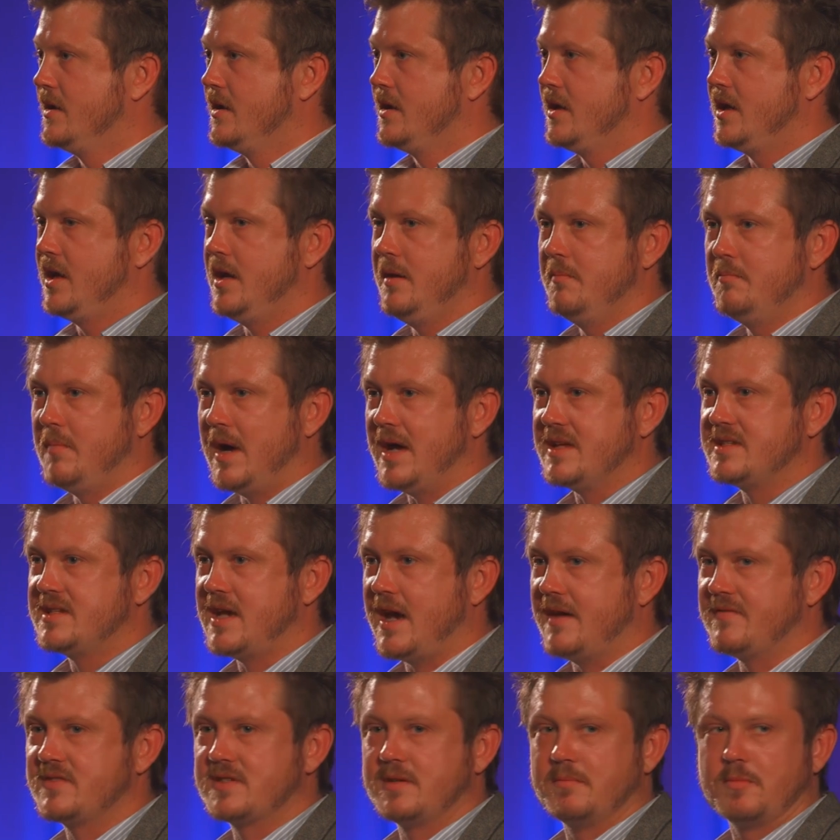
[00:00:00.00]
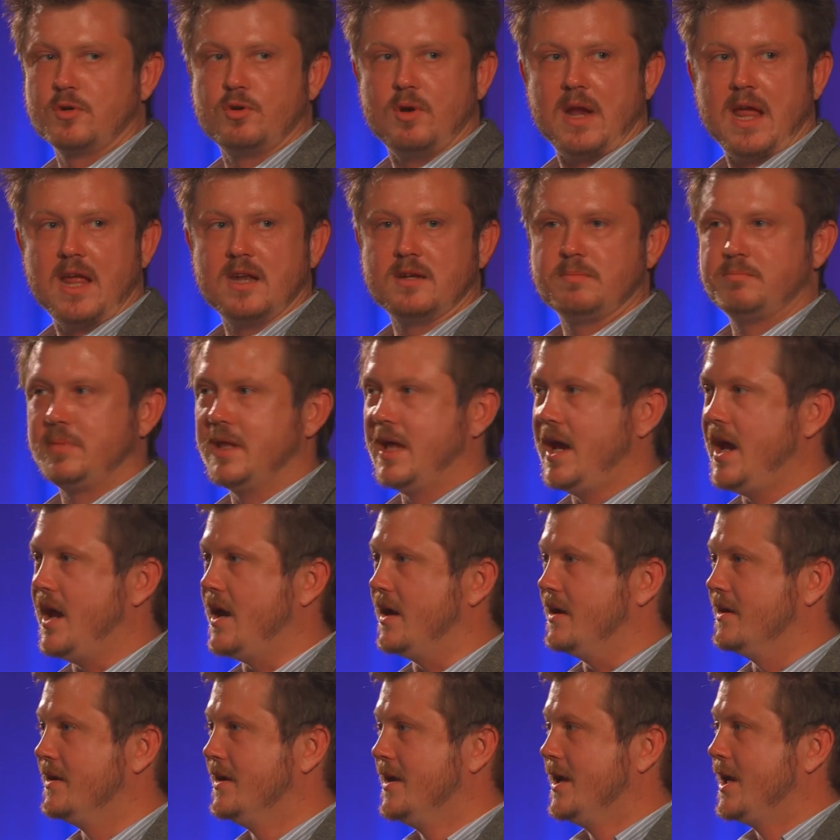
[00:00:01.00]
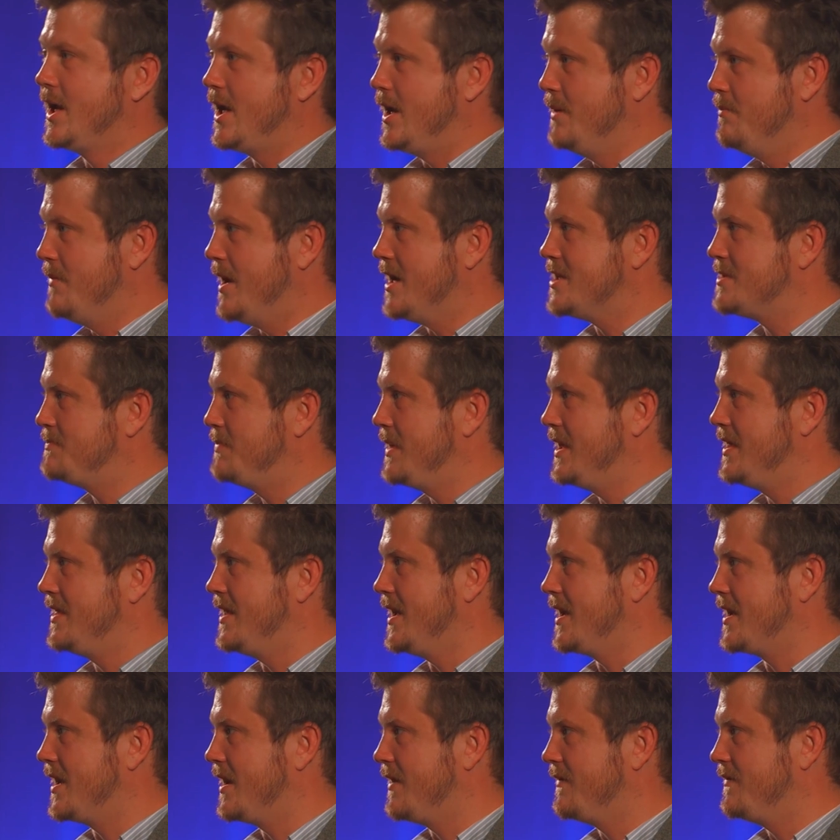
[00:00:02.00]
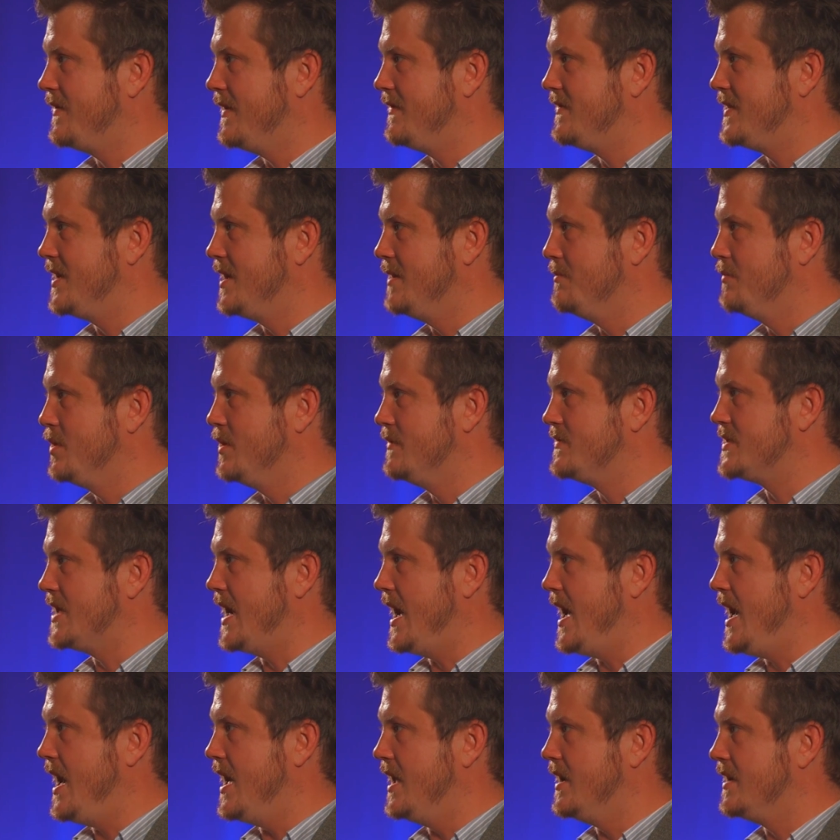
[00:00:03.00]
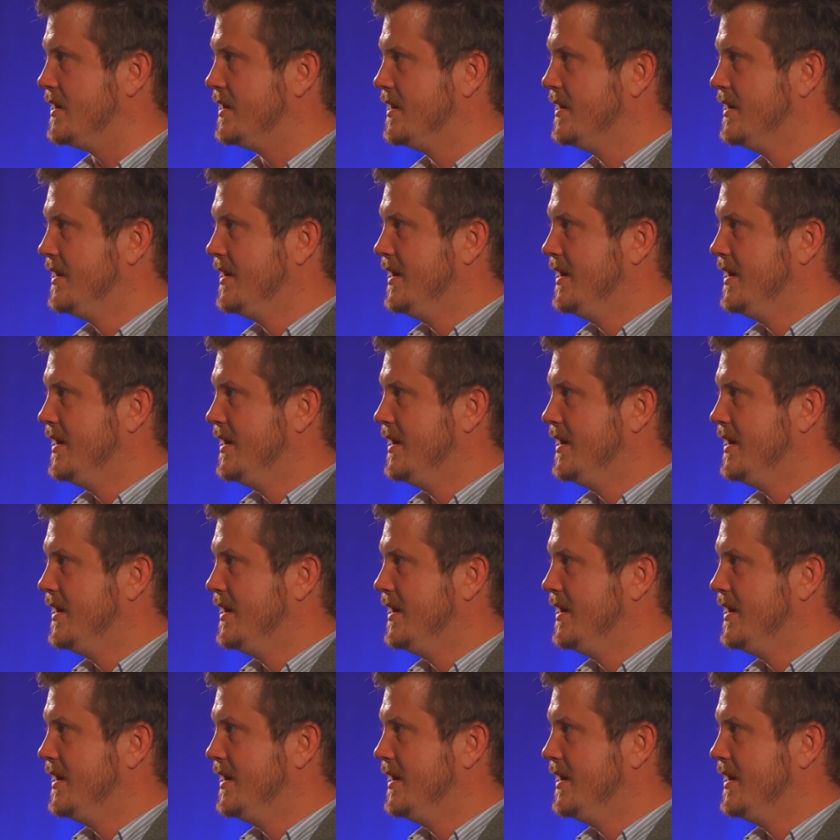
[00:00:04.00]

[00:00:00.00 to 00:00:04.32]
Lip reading: He must have some grand plan. He must be thinking 15 moves ahead.